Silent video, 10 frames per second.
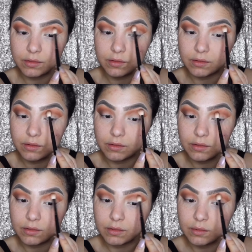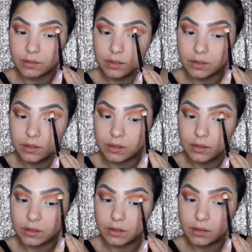[no speech]